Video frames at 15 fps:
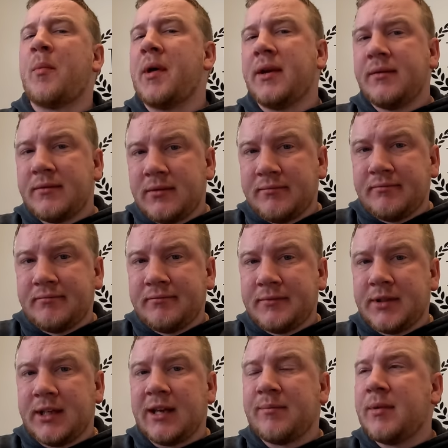comment
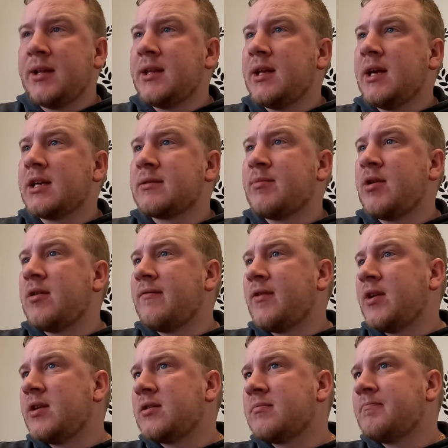to give me the expert
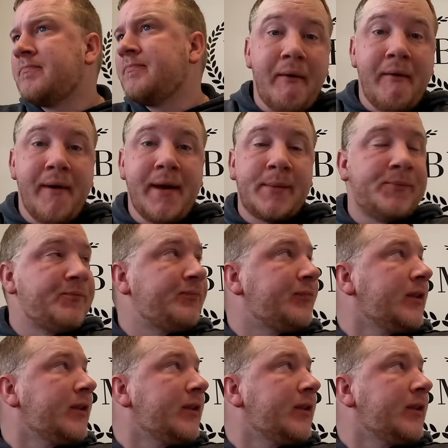advice. Yeah.